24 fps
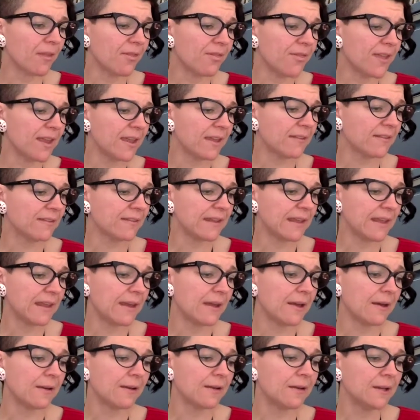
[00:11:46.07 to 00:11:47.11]
things
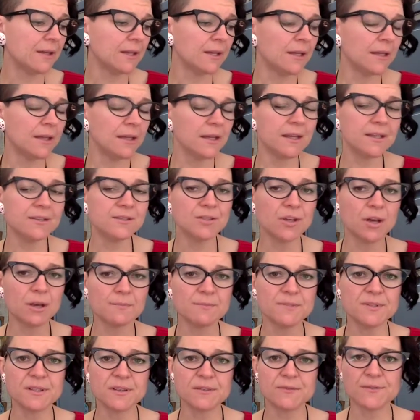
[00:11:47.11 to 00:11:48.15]
here in
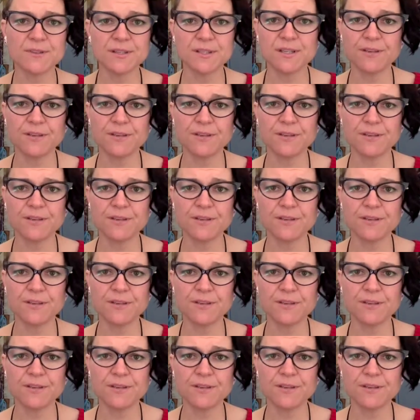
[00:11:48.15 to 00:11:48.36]
terms of the